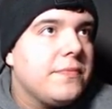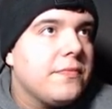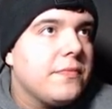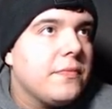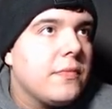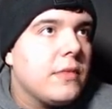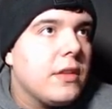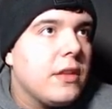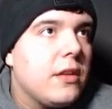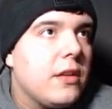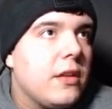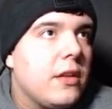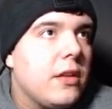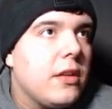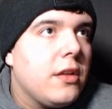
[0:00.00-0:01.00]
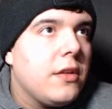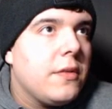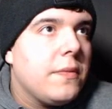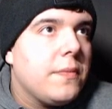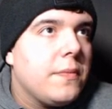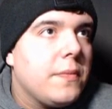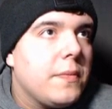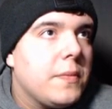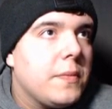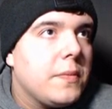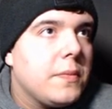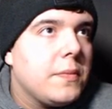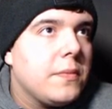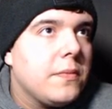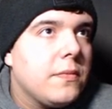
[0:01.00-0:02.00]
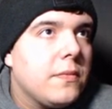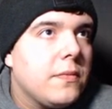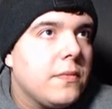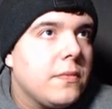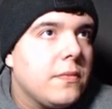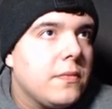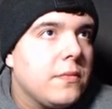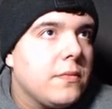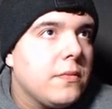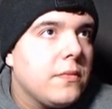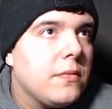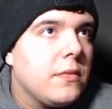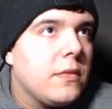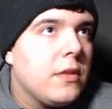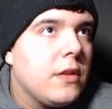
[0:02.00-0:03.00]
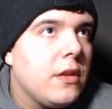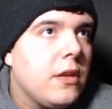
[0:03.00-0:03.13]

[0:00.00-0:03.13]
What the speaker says: No one is speaking in this clip.